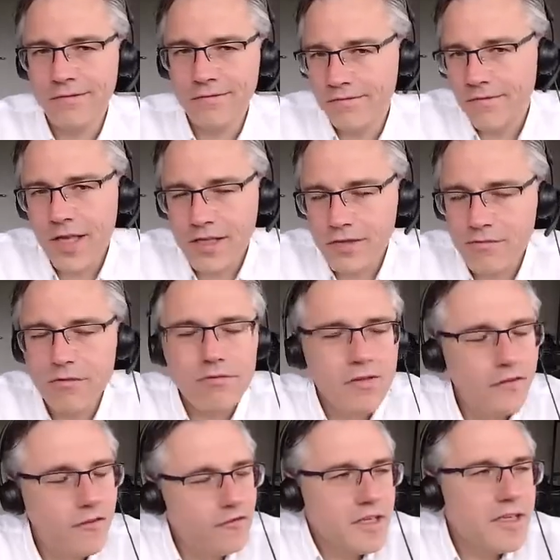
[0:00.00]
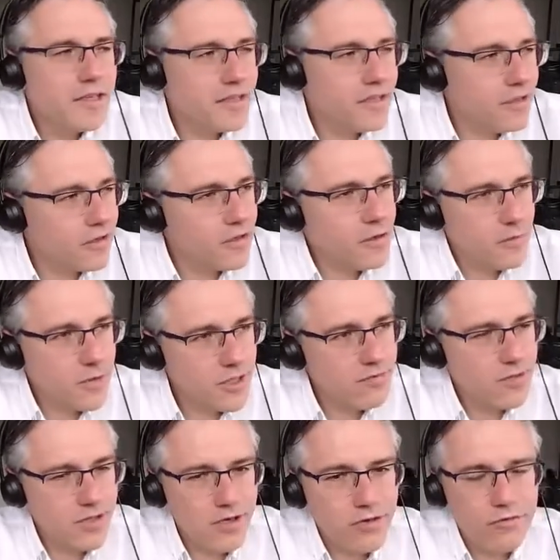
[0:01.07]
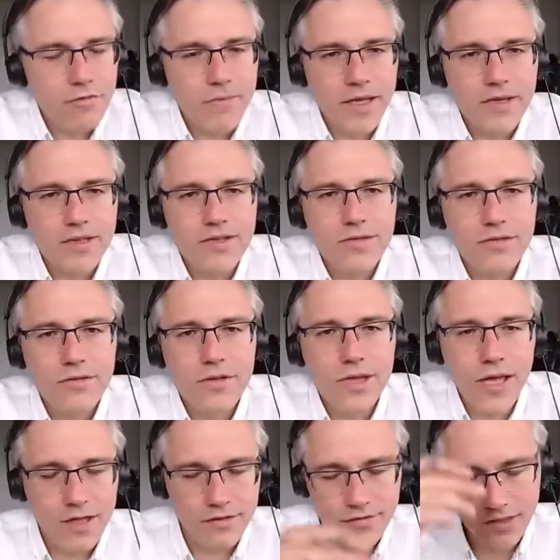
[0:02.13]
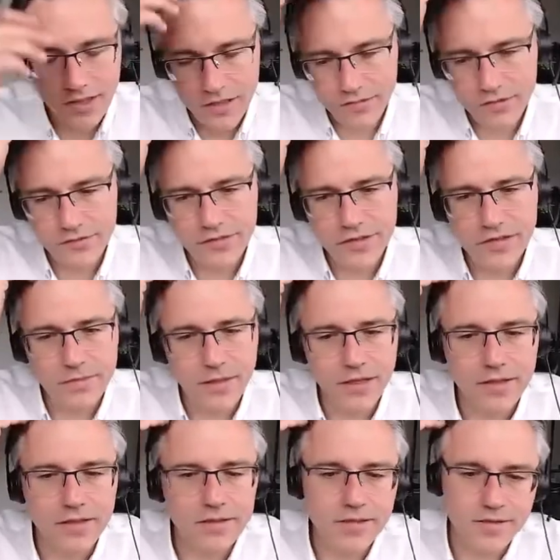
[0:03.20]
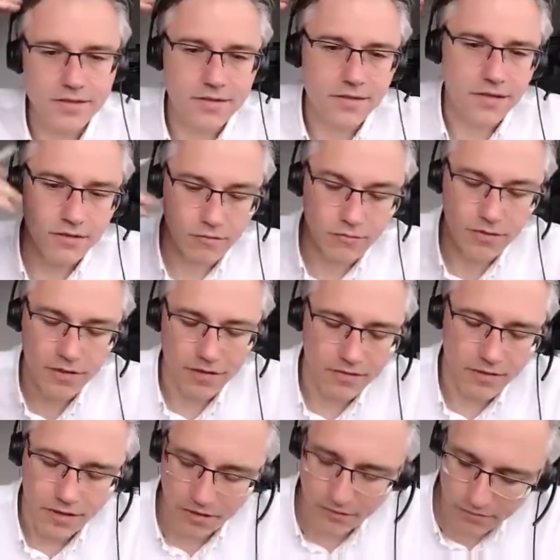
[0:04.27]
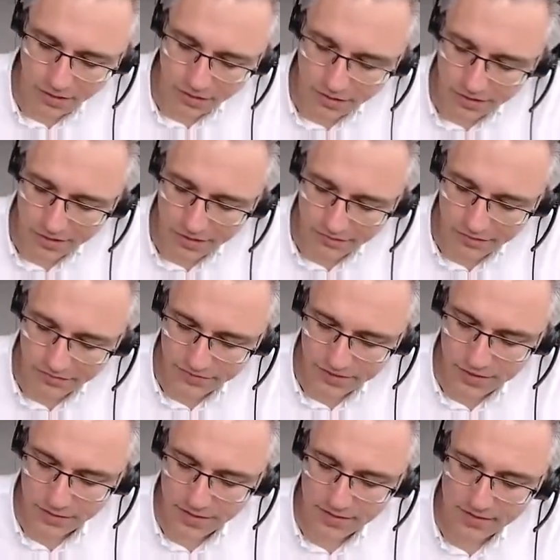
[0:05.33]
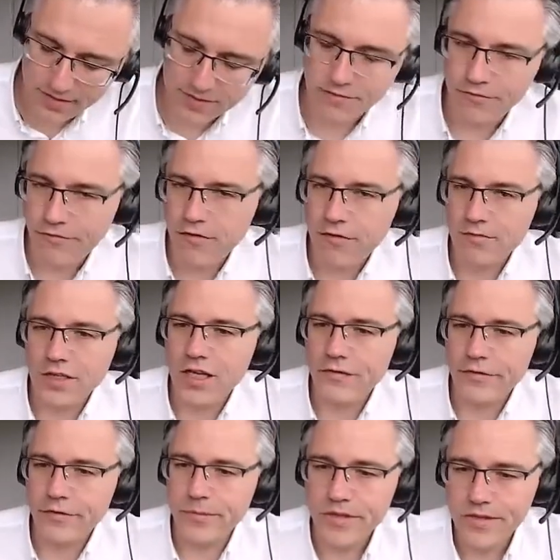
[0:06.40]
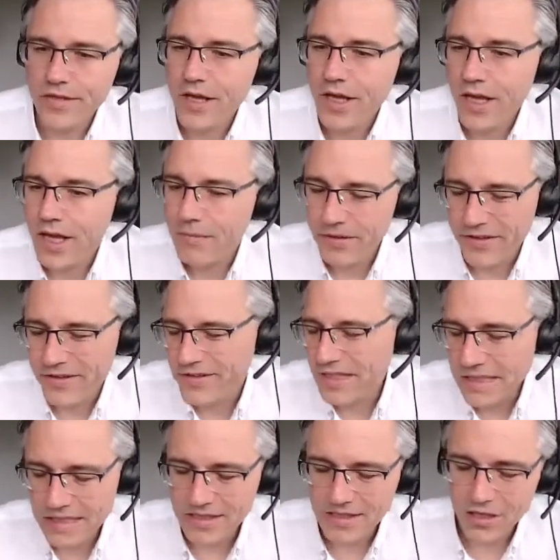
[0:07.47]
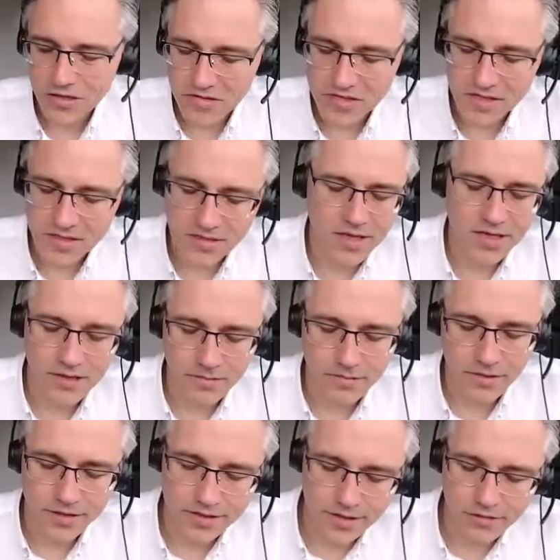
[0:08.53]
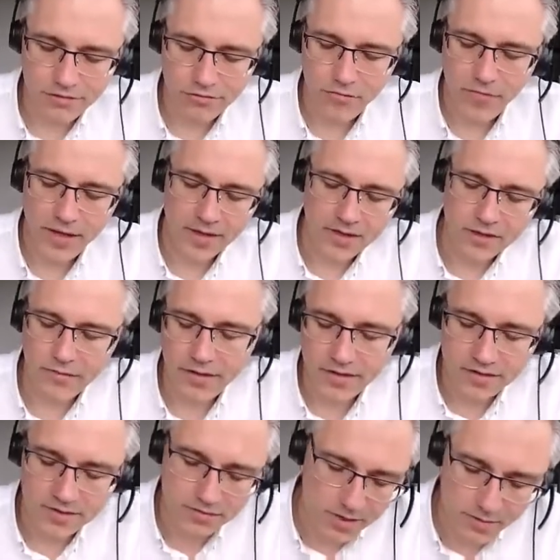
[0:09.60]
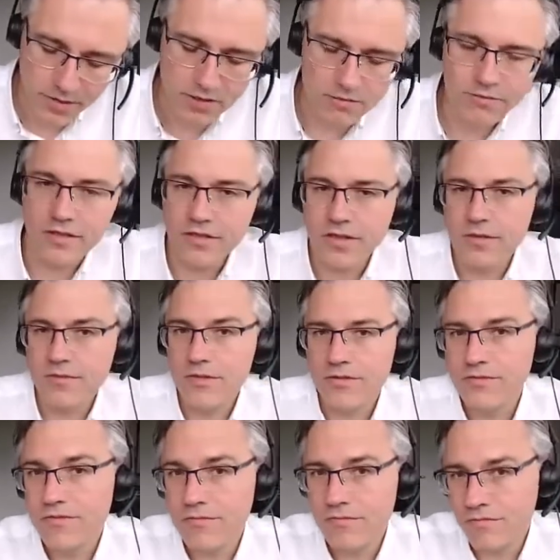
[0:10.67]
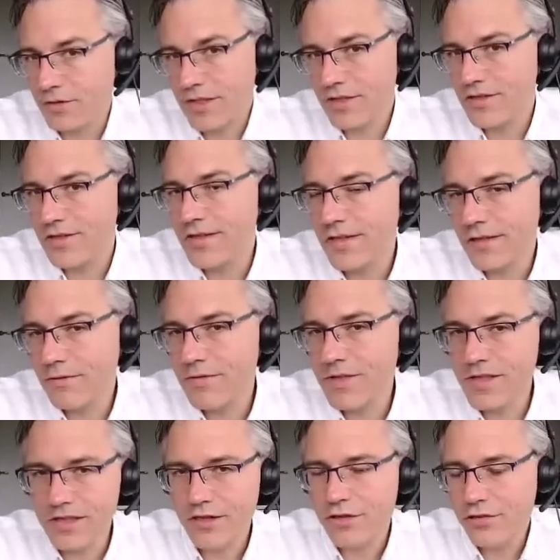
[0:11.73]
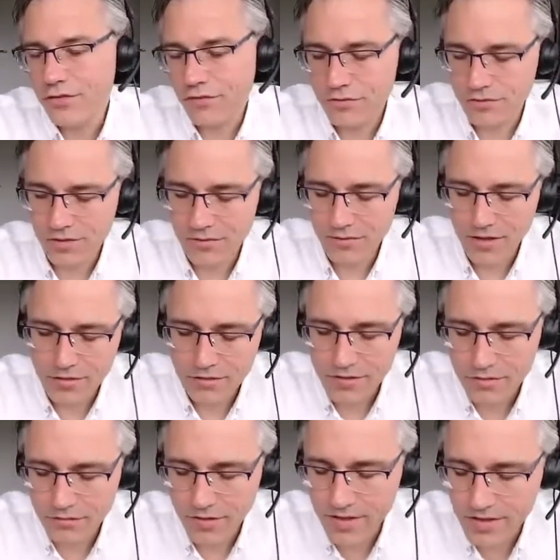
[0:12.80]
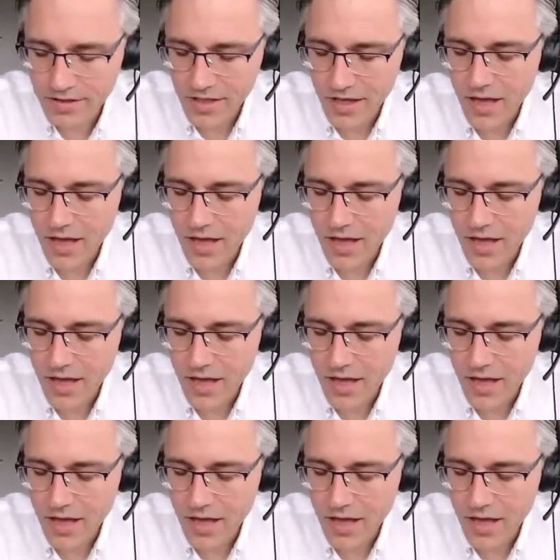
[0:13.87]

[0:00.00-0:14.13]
That's what we think in economics, for central banks to have a level of independence, quite a high level of independence from government, because the decisions taken by central banks, especially when it comes to potentially increasing short-term interest rates,